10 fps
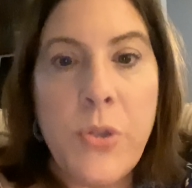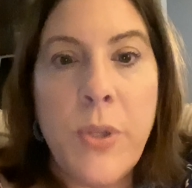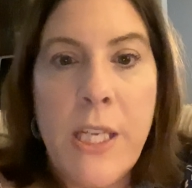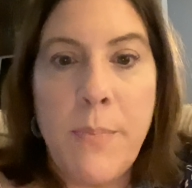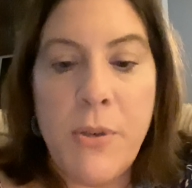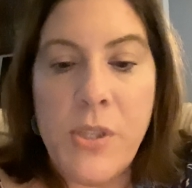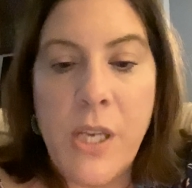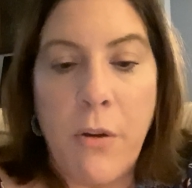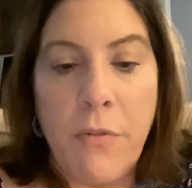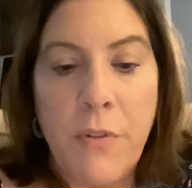keep
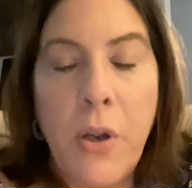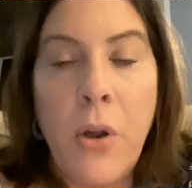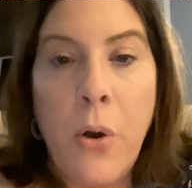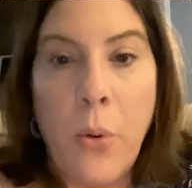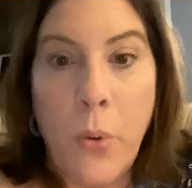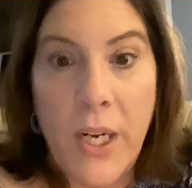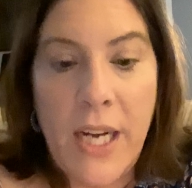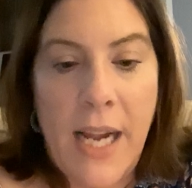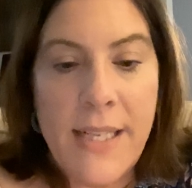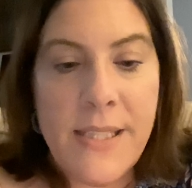yourself
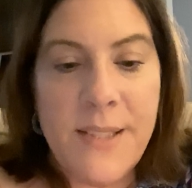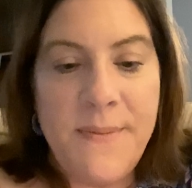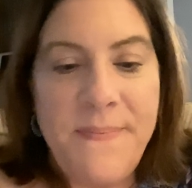organized.